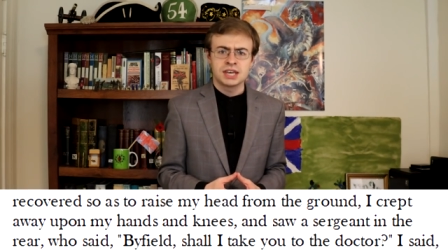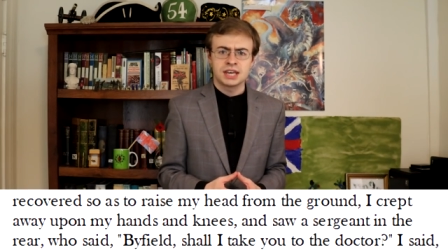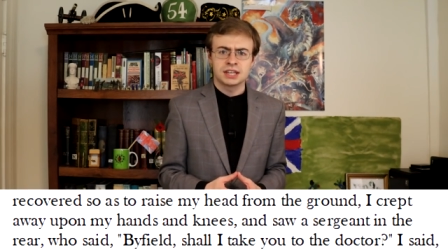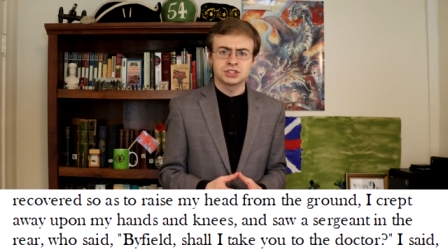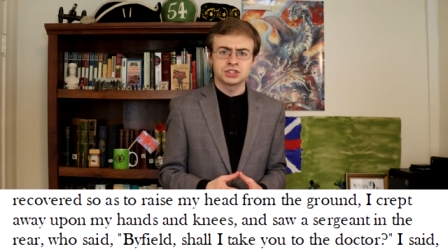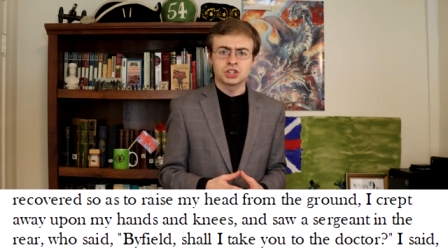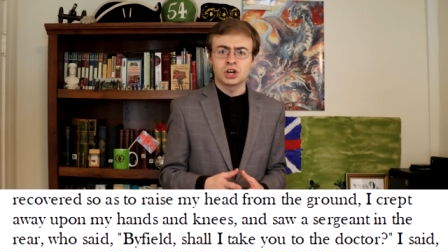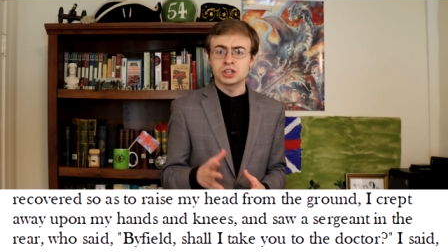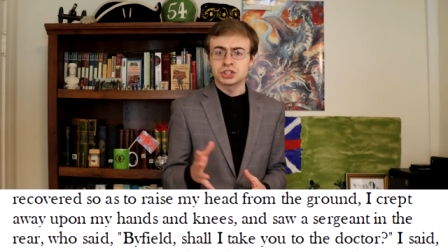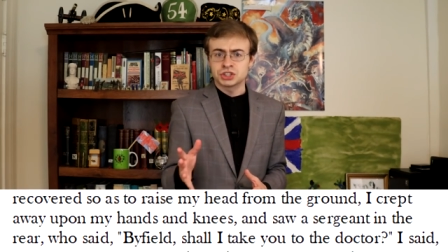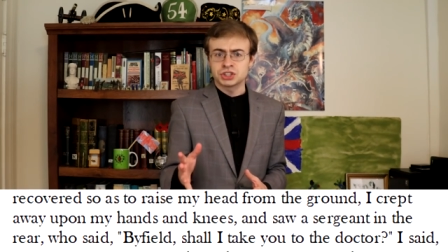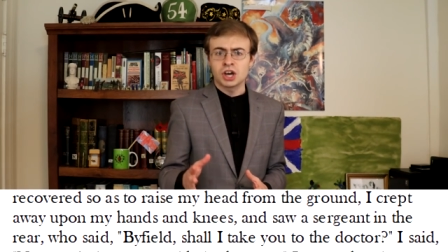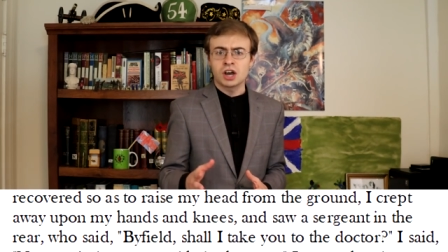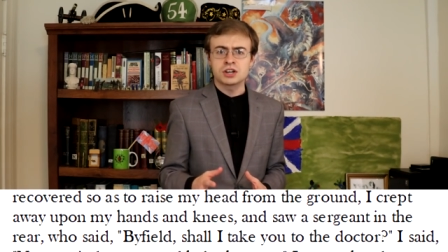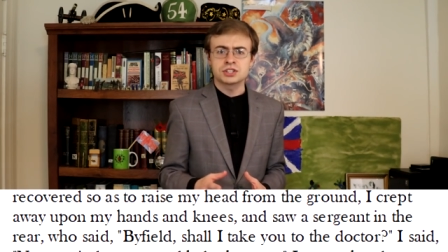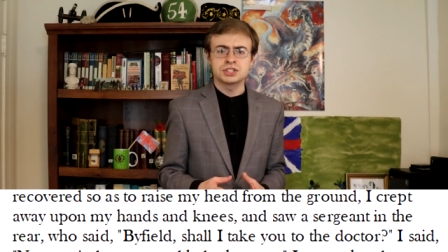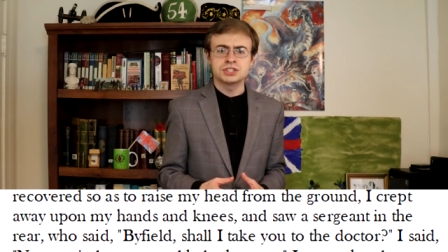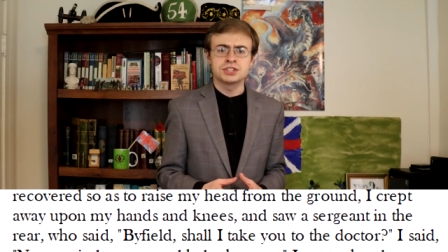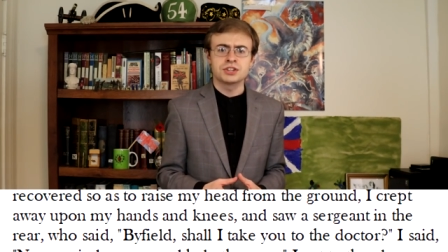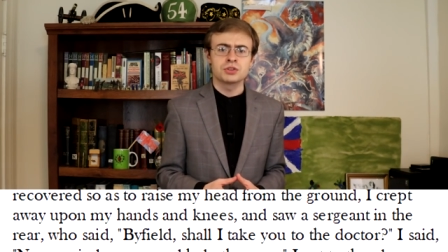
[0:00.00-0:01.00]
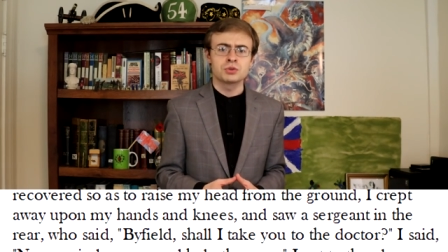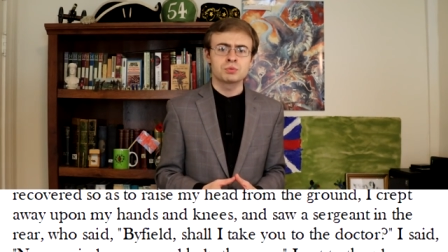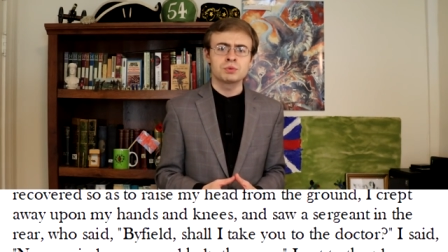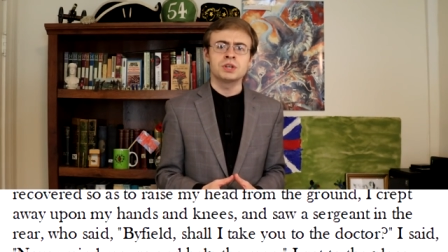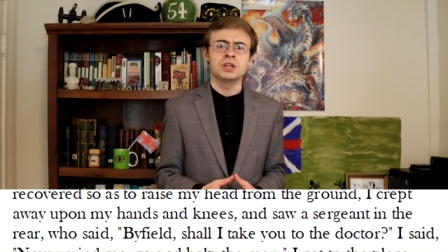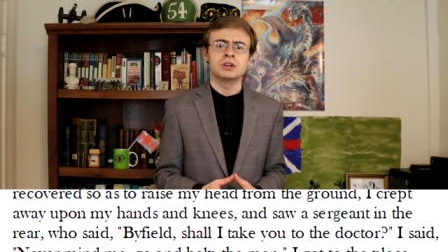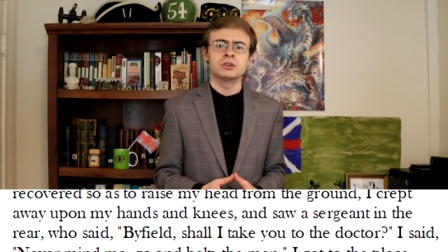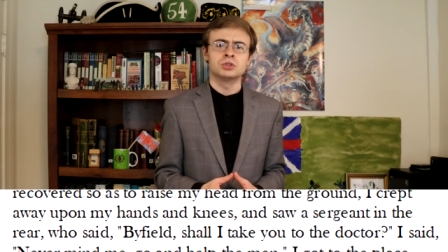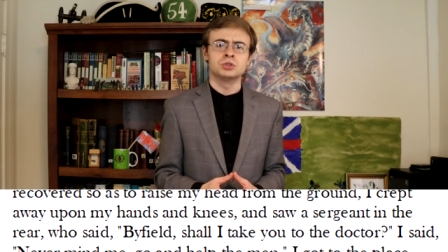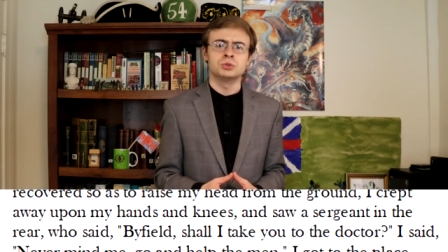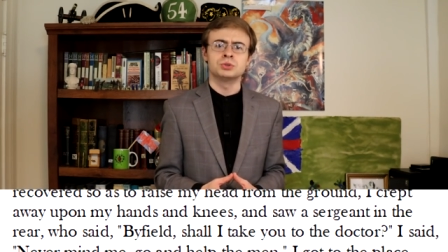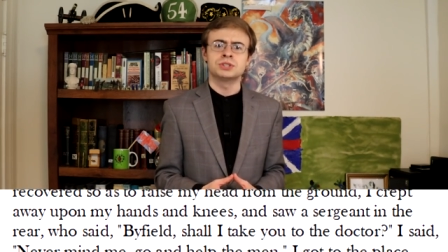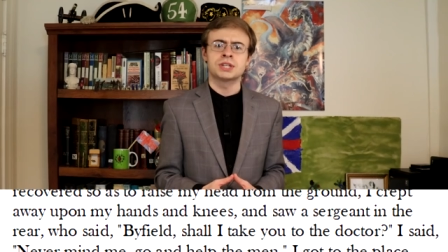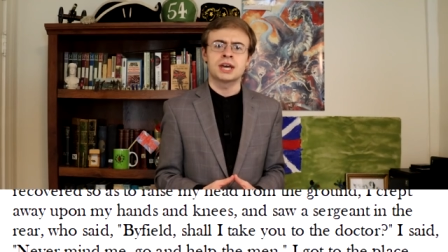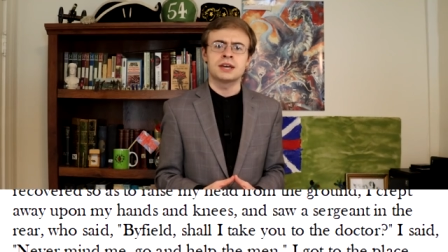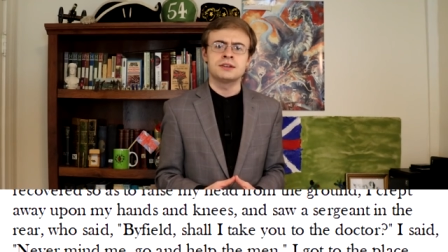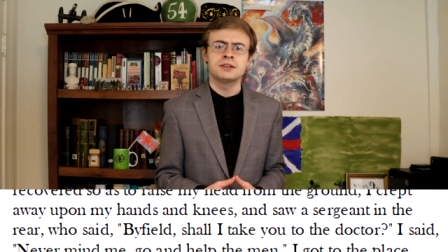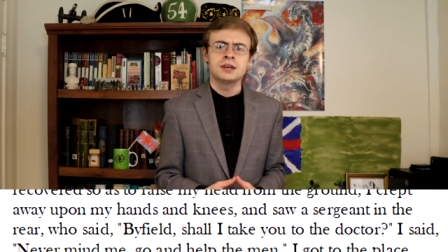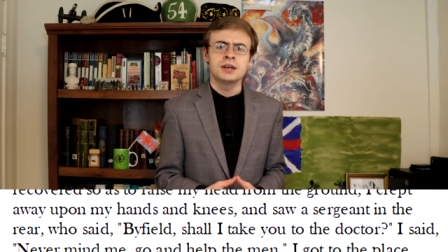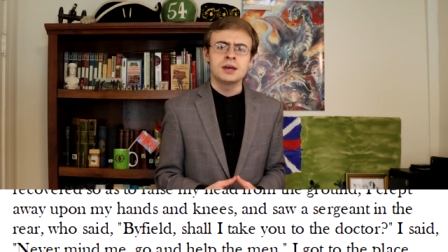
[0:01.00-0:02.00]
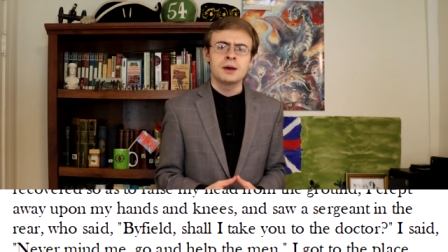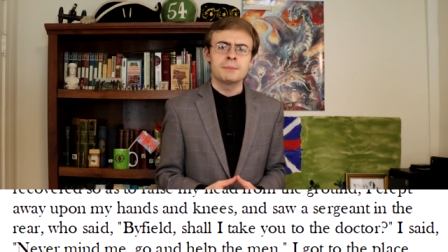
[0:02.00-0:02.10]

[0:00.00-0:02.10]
and saw a sergeant in the rear who said,